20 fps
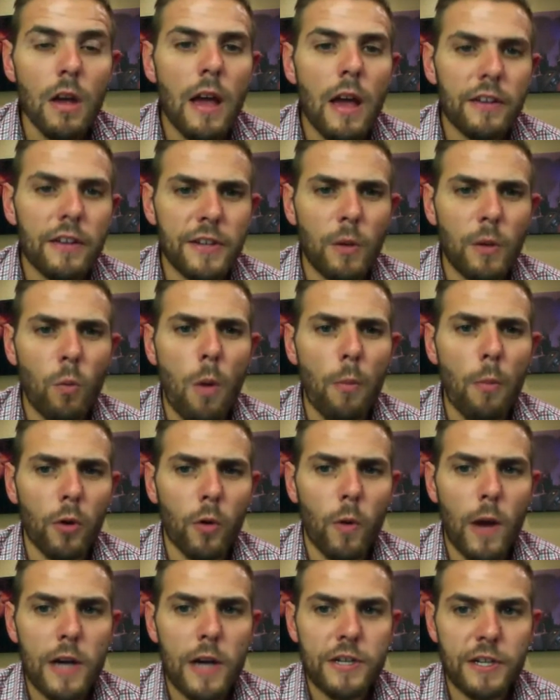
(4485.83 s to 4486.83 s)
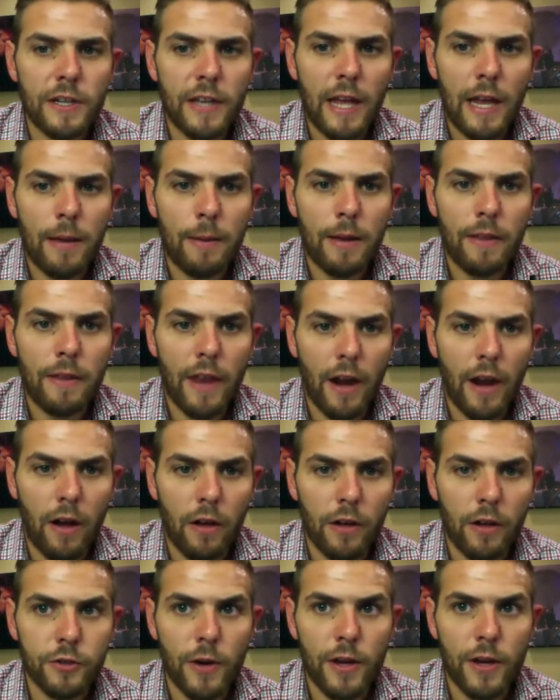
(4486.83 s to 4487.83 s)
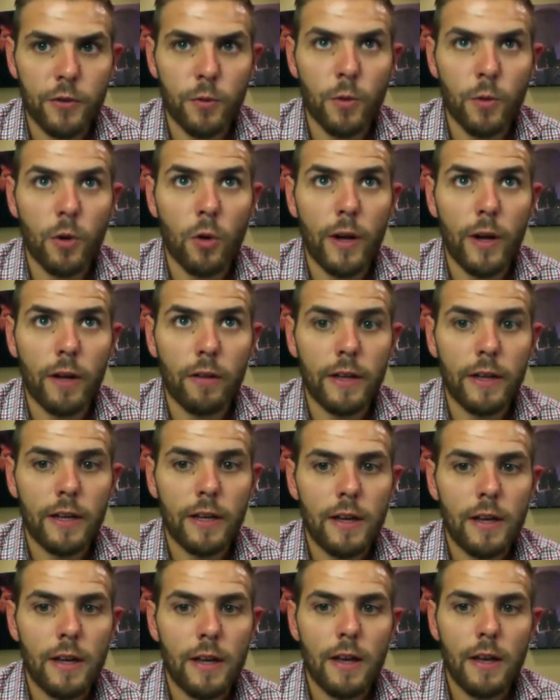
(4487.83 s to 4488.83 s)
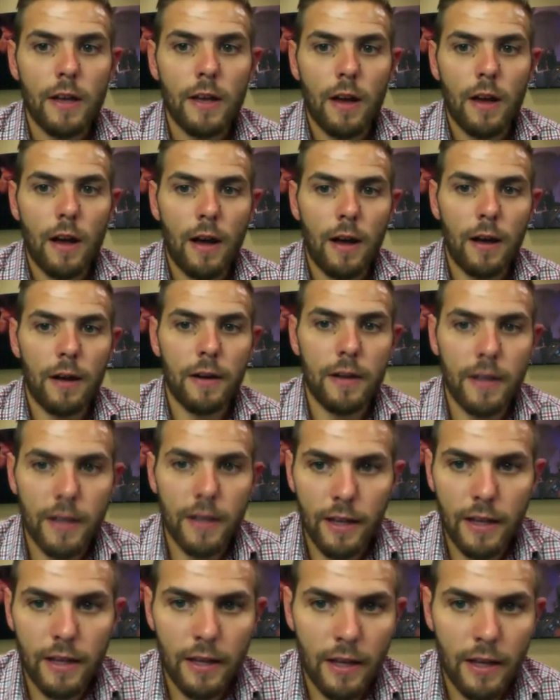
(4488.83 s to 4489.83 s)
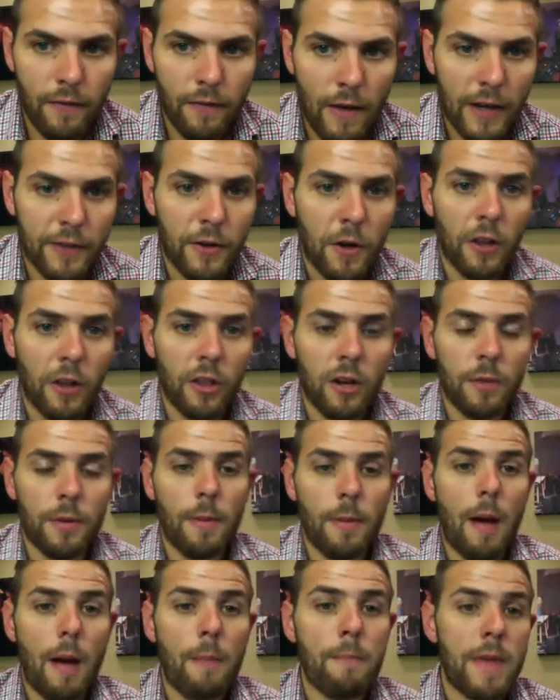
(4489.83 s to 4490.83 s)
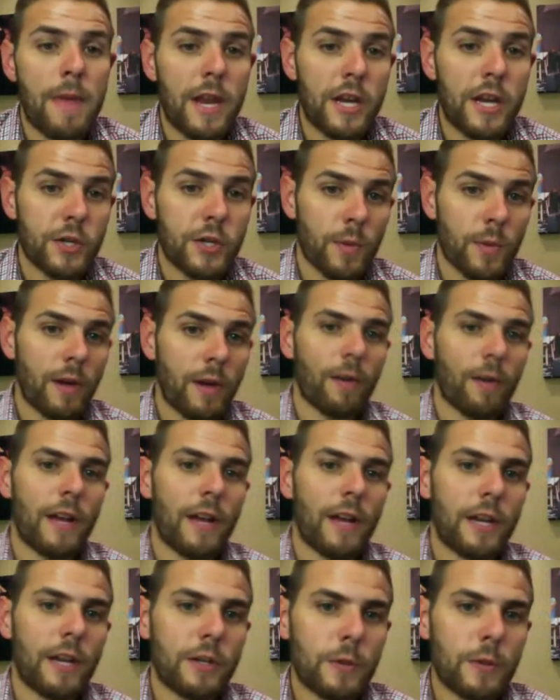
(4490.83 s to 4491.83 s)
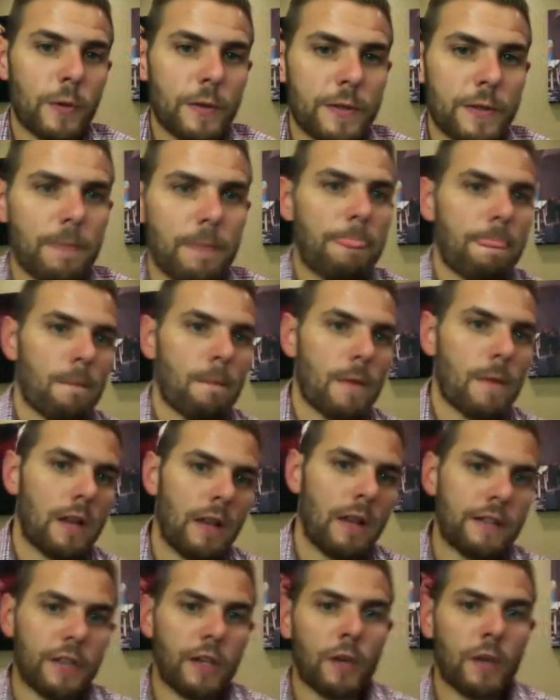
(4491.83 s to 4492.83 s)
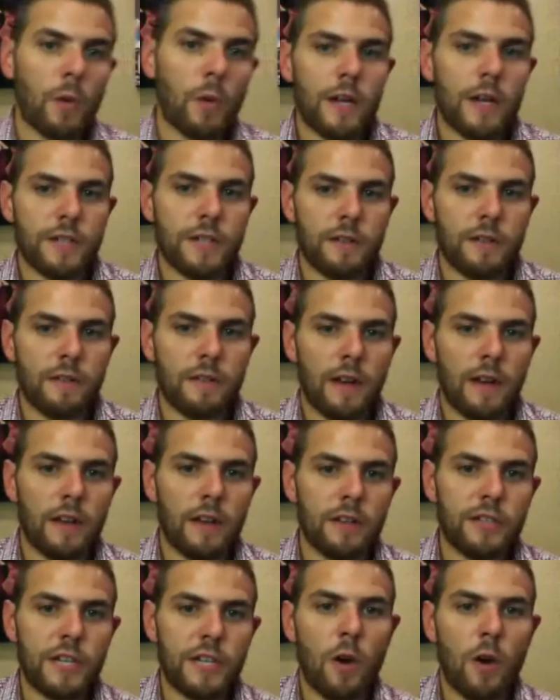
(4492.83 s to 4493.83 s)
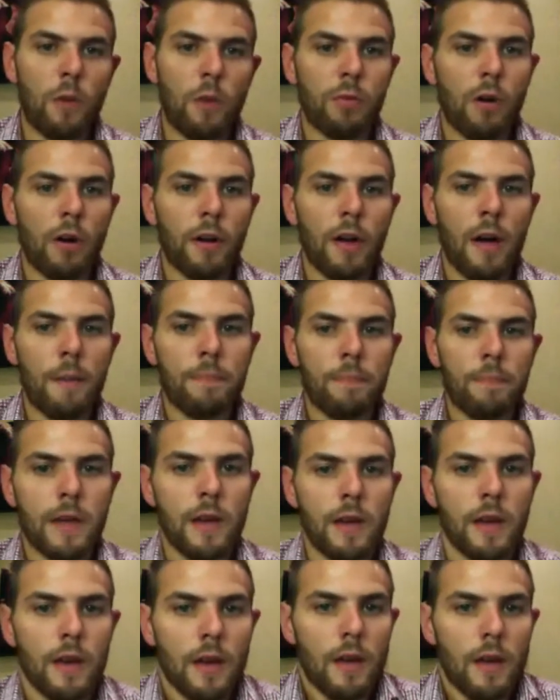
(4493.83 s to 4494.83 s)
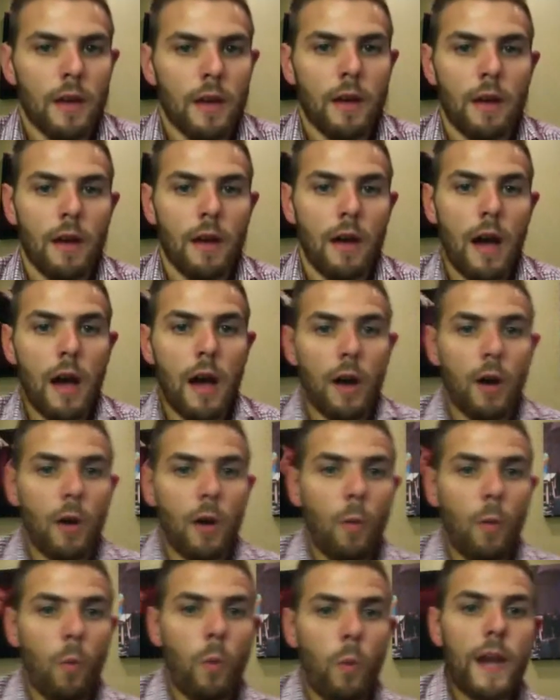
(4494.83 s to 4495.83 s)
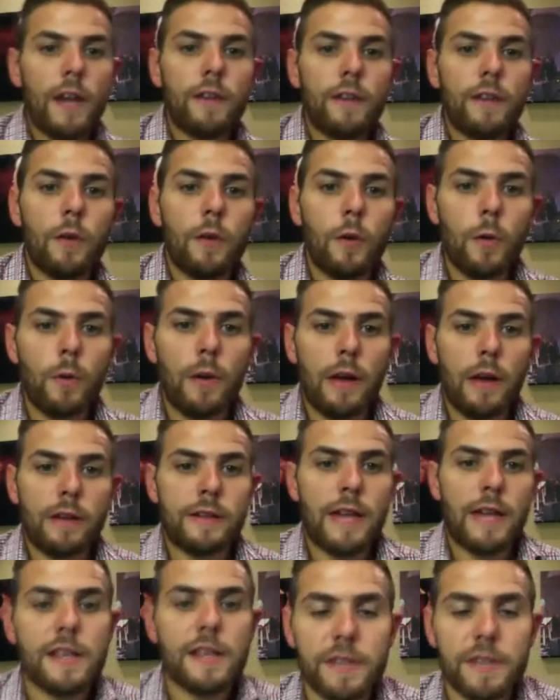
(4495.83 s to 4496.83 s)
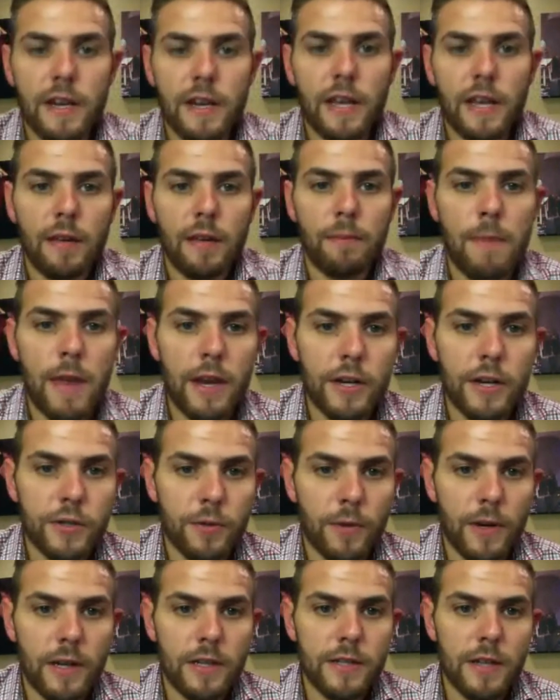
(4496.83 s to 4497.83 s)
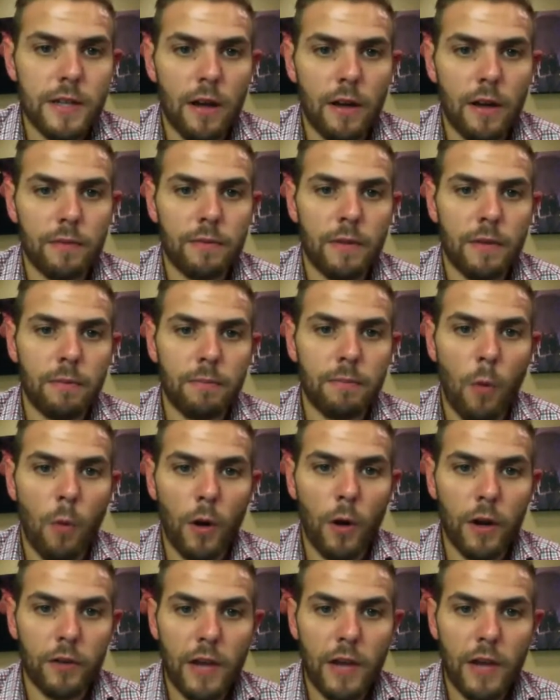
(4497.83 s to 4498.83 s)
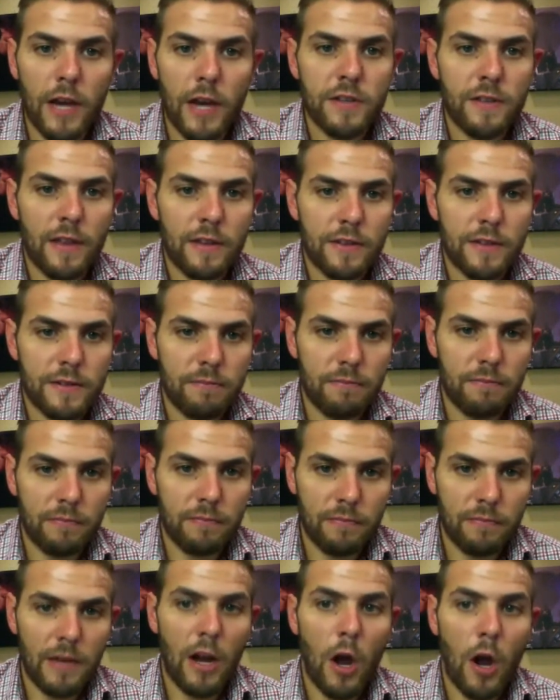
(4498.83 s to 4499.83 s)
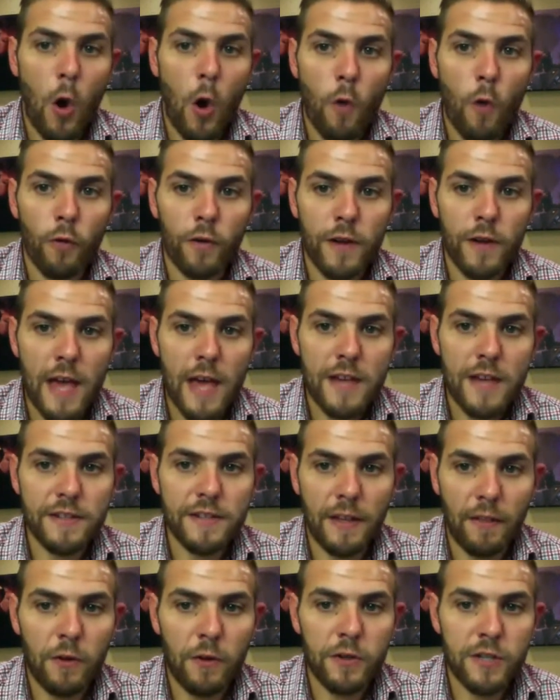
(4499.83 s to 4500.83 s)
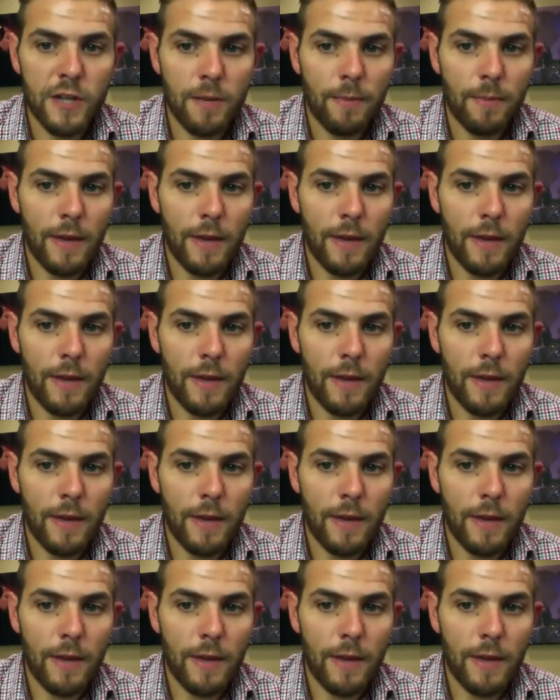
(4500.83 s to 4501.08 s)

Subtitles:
See, one more question came in that I'll address real quickly. If I could talk a little bit about ministry credentials. That's a good question that Gino brought up. We do Destiny Ministries, the organization that's kind of over Destiny Leadership